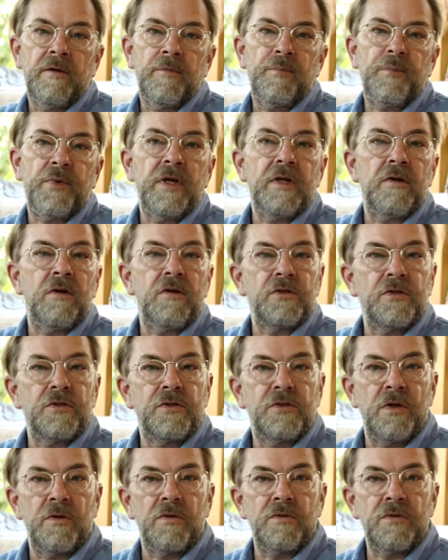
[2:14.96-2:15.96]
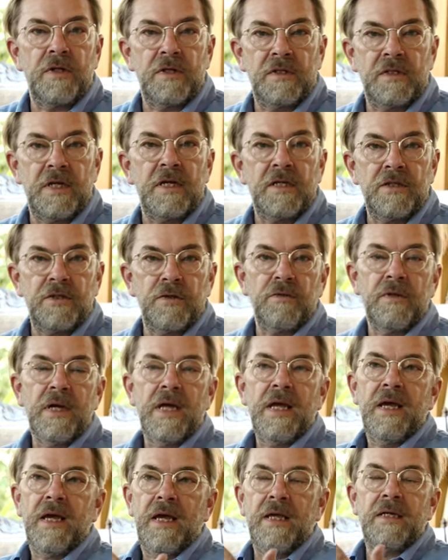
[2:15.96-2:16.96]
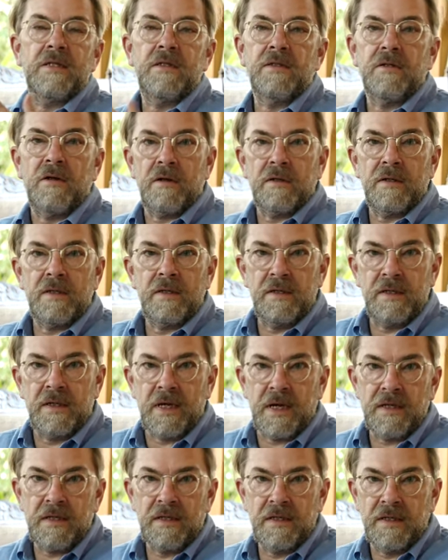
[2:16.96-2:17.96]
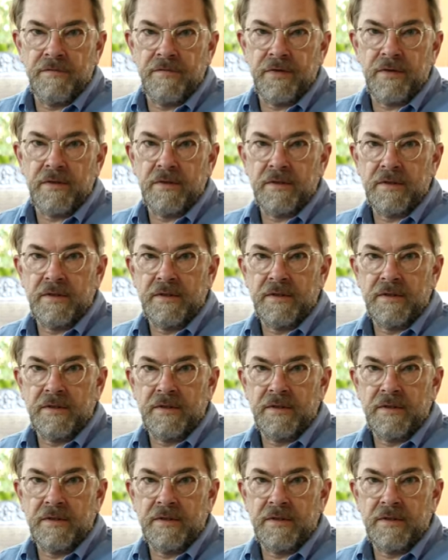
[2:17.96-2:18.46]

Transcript: but it also tells you it's not that difficult.